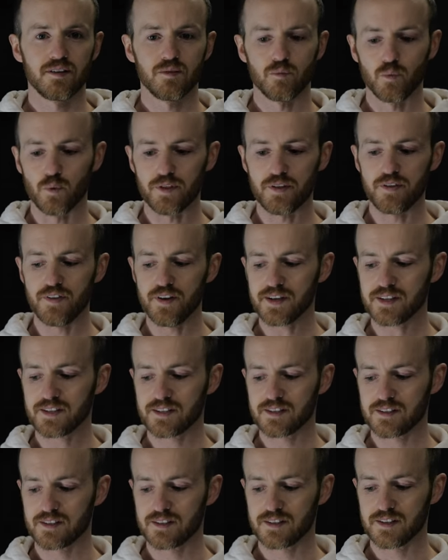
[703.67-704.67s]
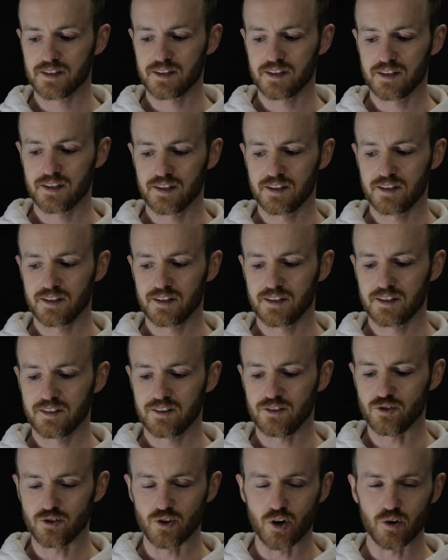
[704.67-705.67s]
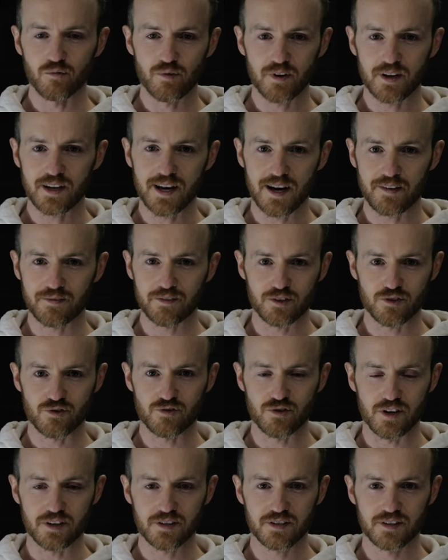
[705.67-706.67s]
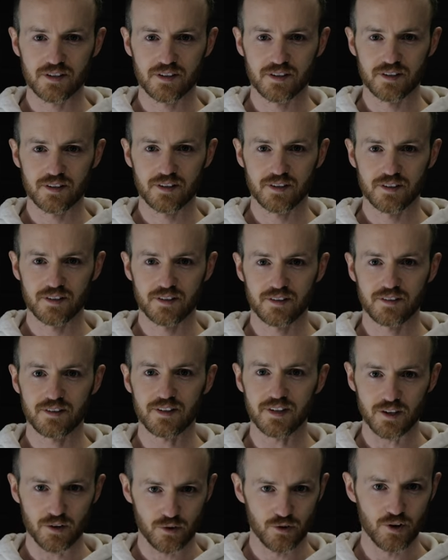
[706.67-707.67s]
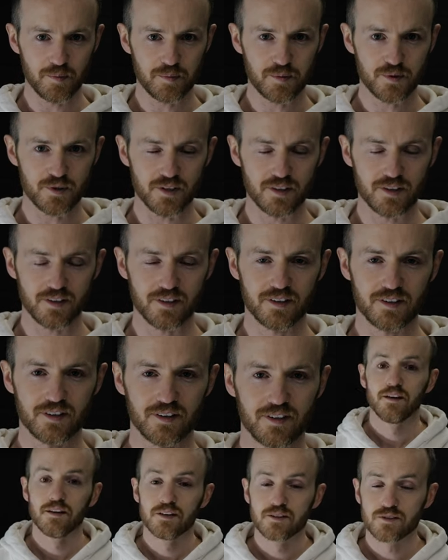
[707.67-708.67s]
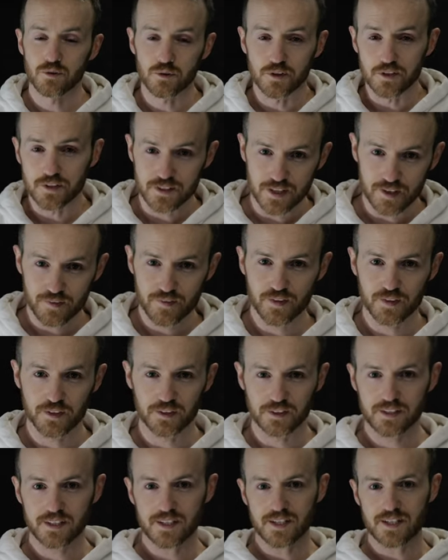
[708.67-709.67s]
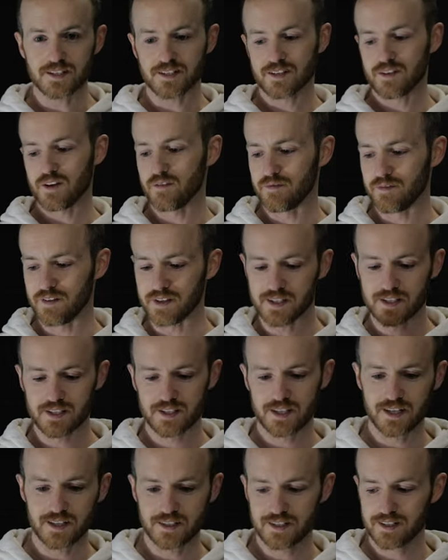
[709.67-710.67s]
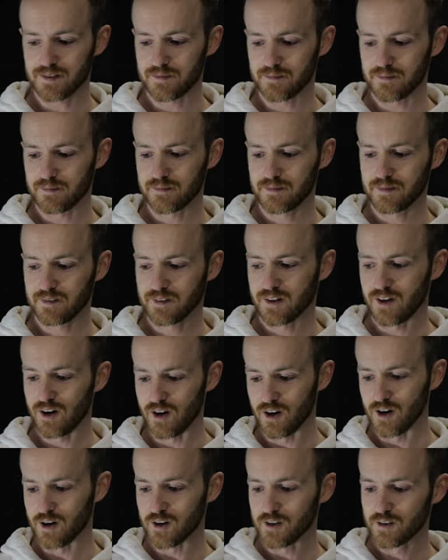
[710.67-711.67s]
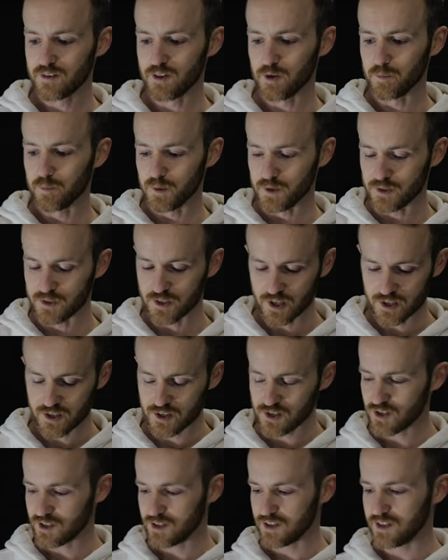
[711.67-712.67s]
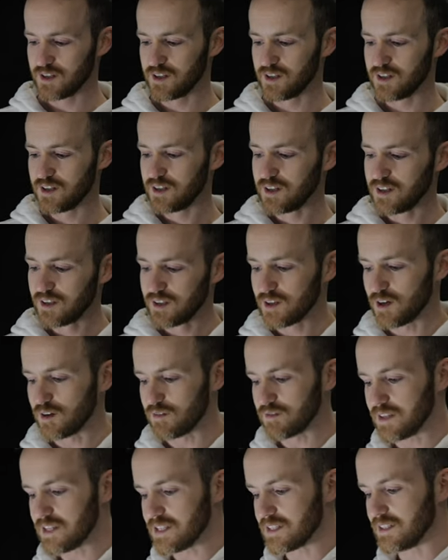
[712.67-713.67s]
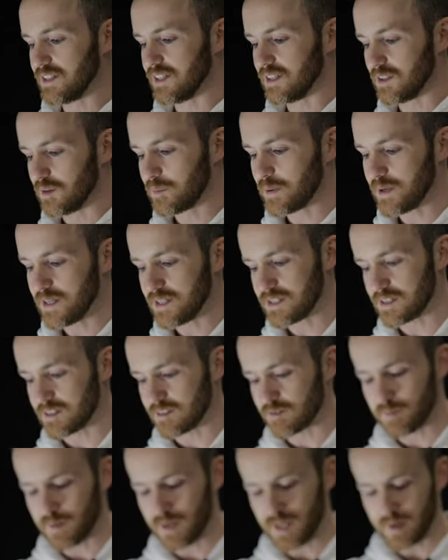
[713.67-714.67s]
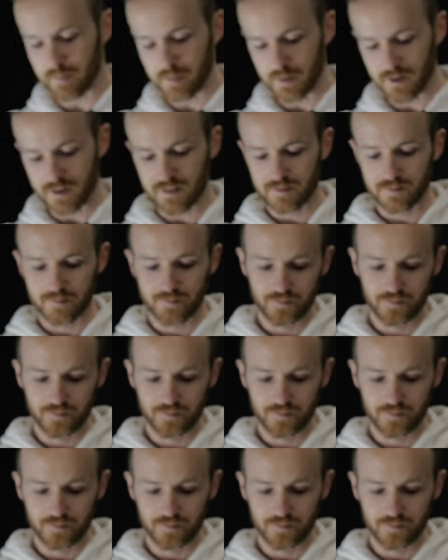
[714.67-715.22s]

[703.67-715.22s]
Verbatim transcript: With this, you don't really have to trust the encryption. So the difficulties of this system are the production of these little pieces of paper